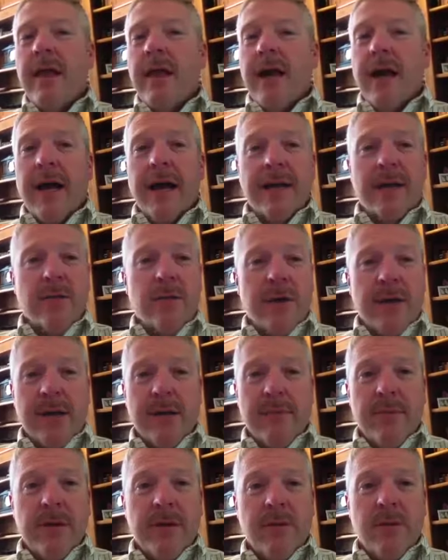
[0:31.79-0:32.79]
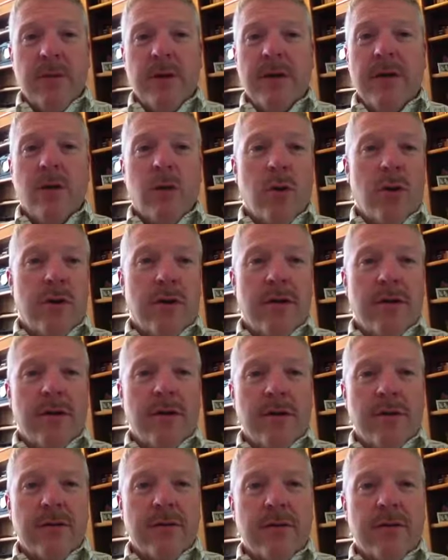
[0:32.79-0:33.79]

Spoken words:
I can recommend one, or of